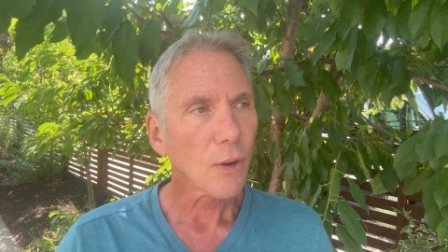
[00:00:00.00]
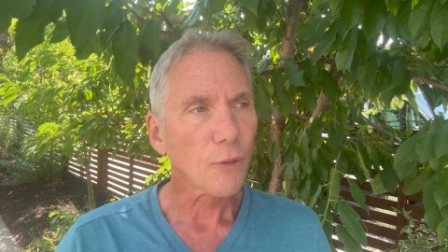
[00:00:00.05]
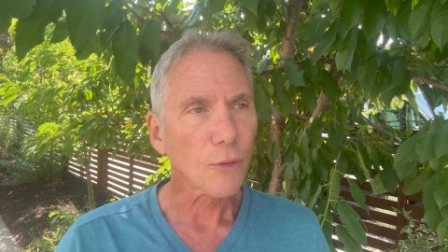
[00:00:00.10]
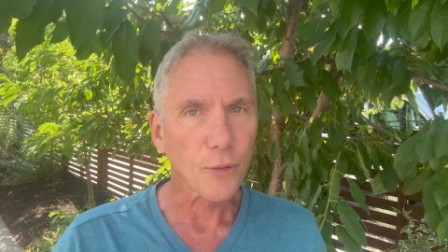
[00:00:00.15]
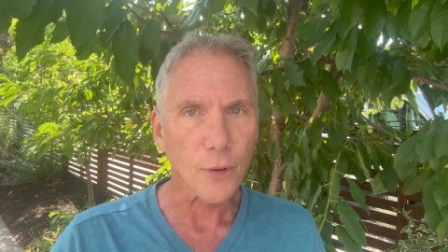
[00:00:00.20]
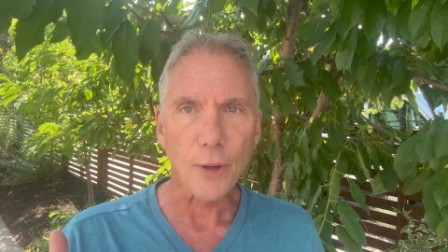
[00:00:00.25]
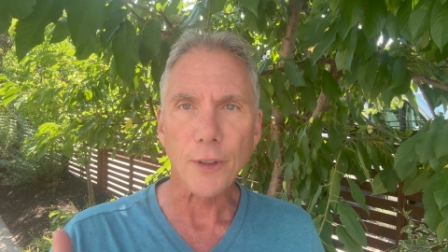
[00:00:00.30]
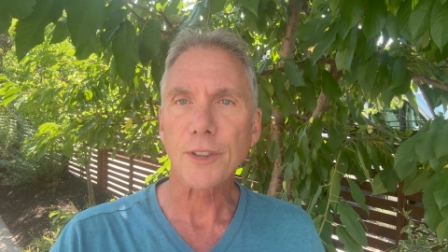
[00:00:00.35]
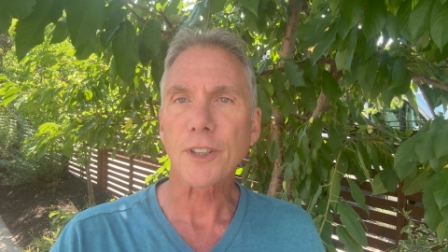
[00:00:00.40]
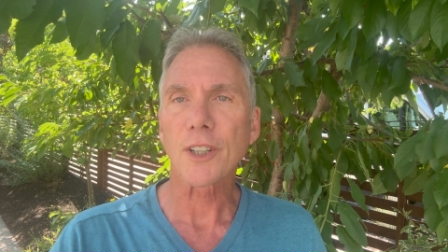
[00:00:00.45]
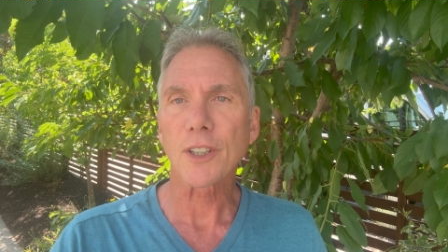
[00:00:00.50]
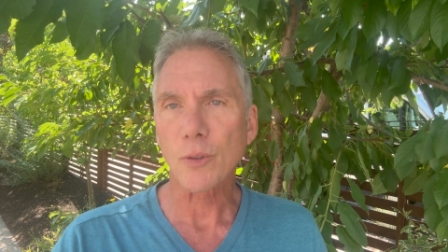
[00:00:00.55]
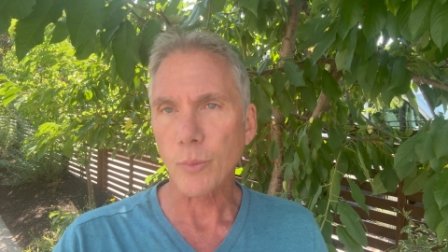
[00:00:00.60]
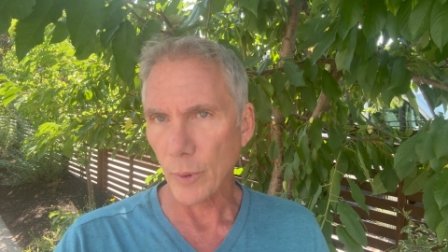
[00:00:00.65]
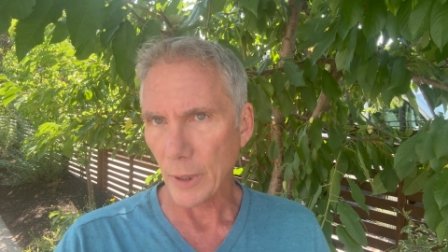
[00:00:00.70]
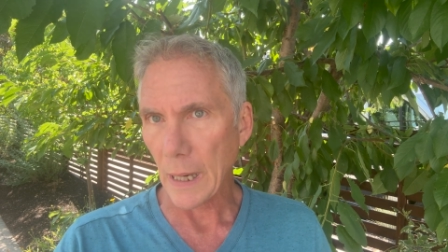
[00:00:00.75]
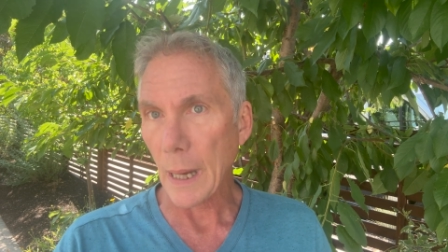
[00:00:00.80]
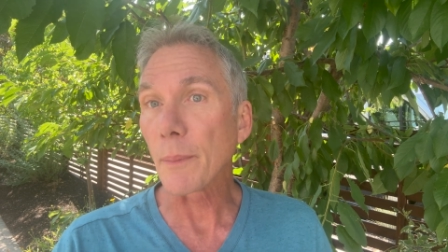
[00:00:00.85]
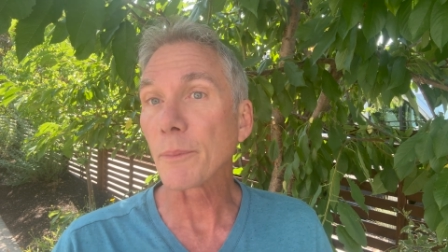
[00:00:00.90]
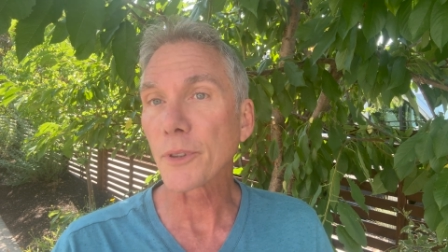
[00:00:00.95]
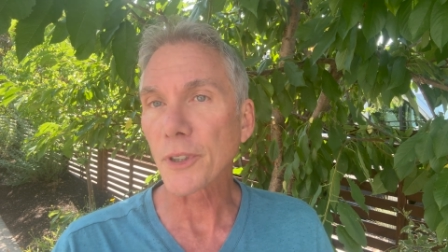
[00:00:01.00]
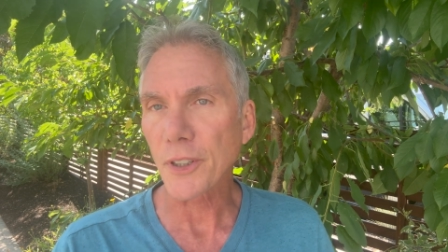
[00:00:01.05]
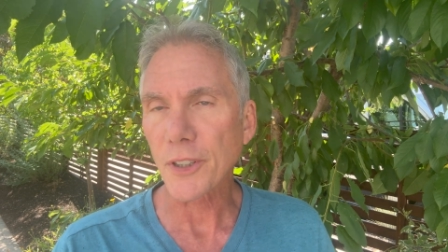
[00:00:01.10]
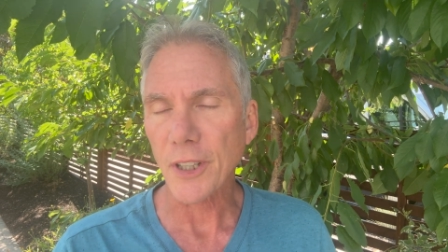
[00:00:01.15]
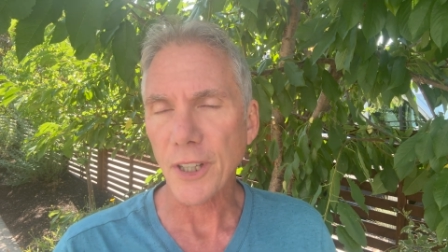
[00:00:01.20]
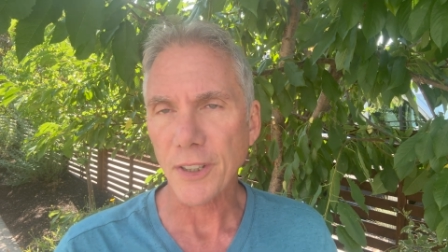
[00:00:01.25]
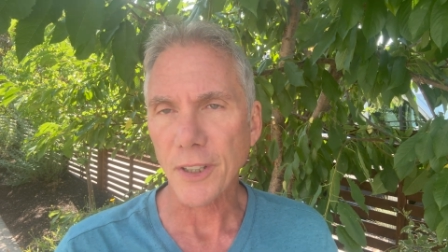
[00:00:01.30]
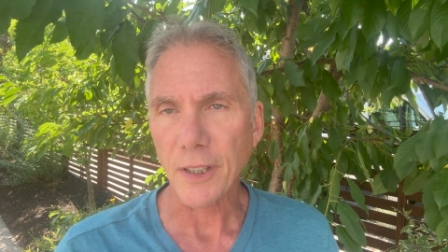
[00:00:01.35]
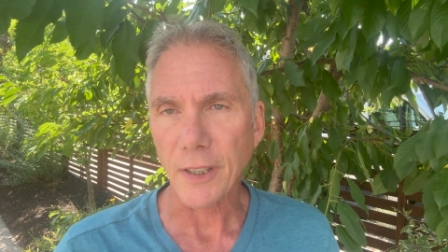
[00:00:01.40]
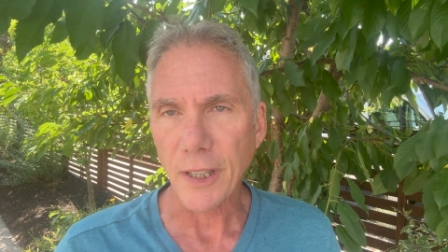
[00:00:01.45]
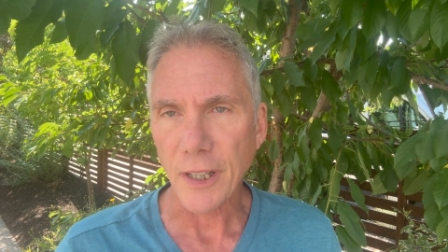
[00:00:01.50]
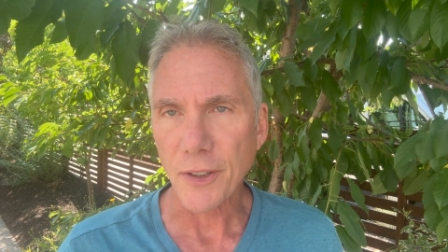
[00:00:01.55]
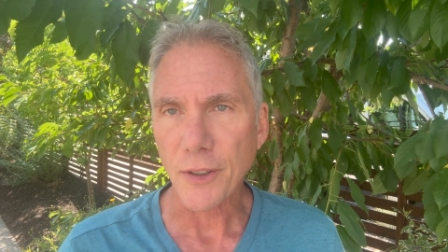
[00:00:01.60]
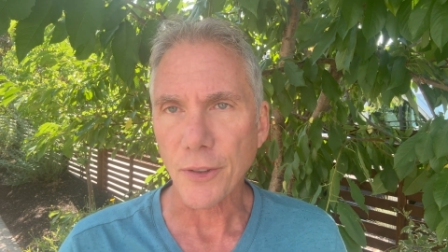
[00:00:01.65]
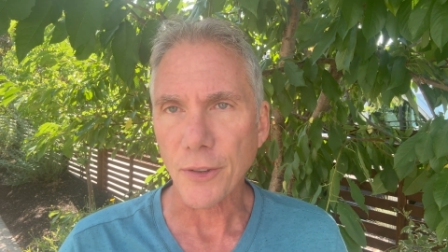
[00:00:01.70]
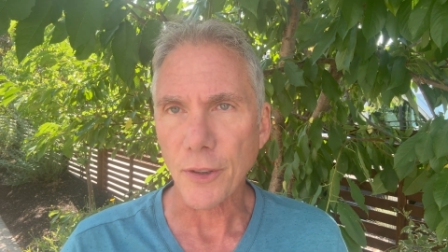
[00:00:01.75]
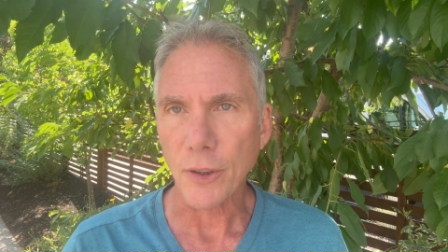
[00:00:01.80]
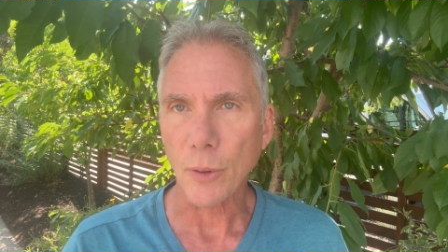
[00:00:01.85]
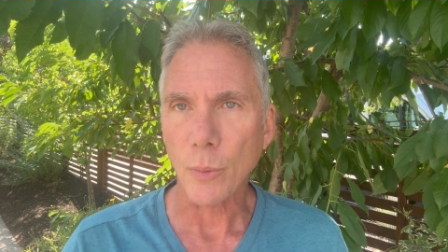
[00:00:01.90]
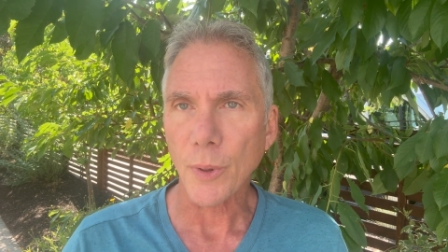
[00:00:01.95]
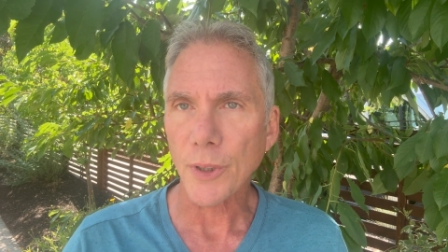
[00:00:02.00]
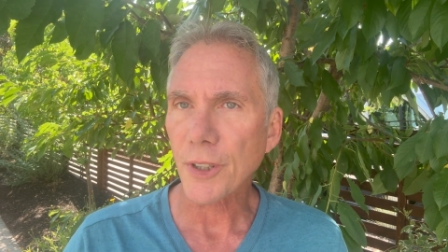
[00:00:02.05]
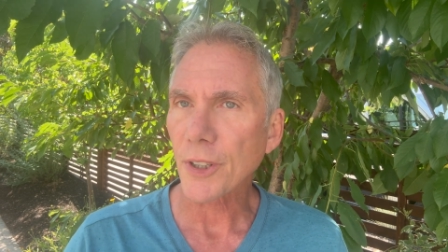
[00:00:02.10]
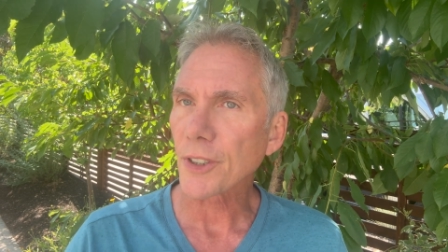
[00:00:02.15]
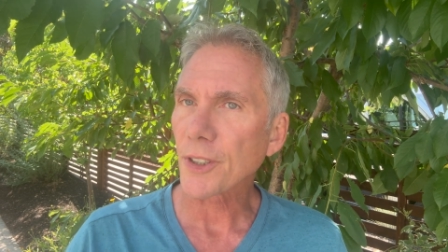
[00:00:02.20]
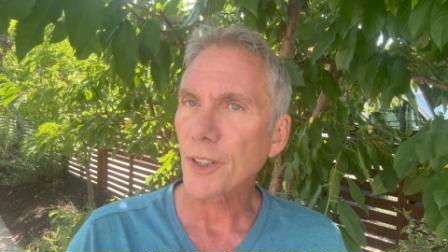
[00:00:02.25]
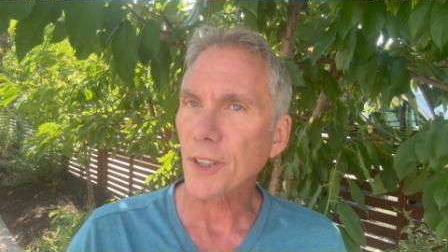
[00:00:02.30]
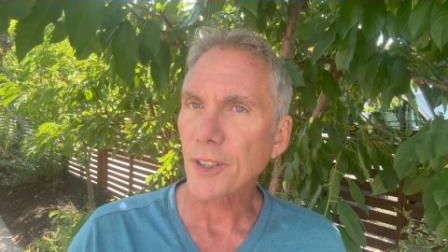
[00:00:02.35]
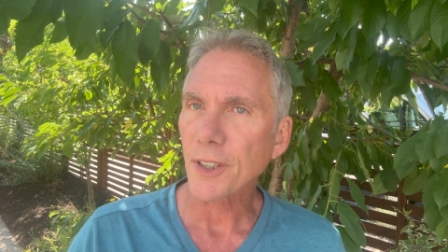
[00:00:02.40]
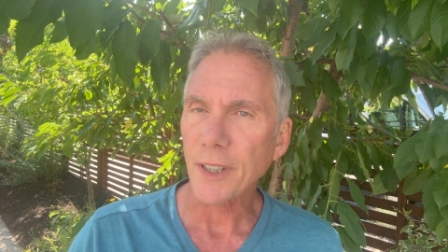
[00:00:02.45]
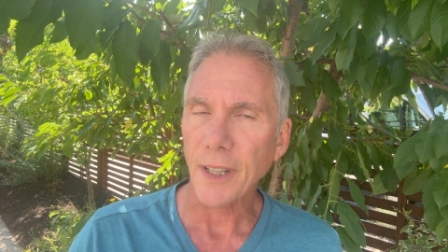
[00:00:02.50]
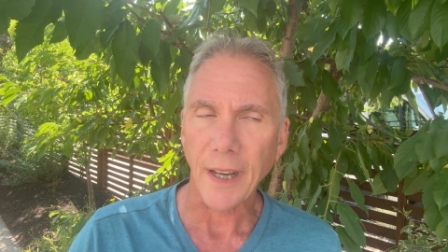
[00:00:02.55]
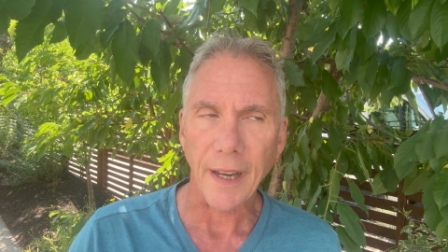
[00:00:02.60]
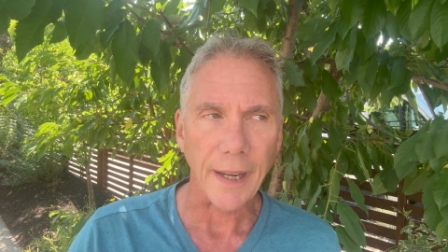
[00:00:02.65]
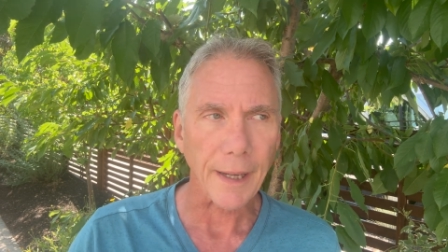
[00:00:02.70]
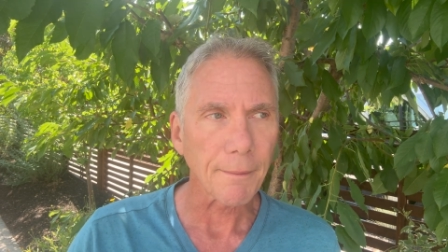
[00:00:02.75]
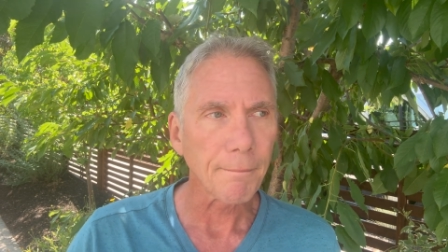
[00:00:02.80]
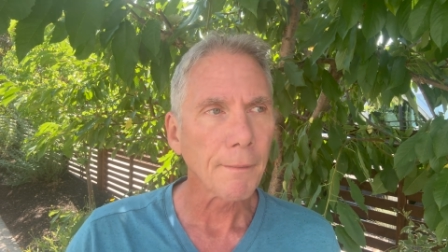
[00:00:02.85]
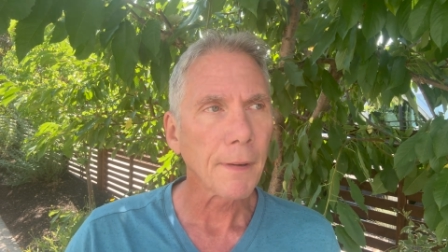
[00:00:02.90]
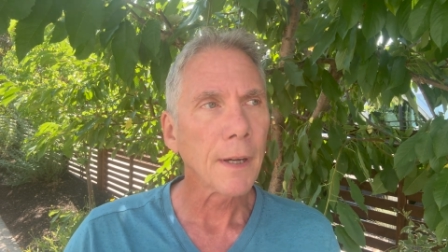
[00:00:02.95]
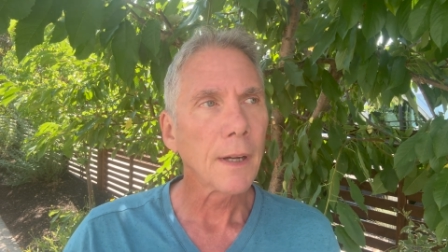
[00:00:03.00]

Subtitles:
versus what I'm suggesting that you do, which is to say,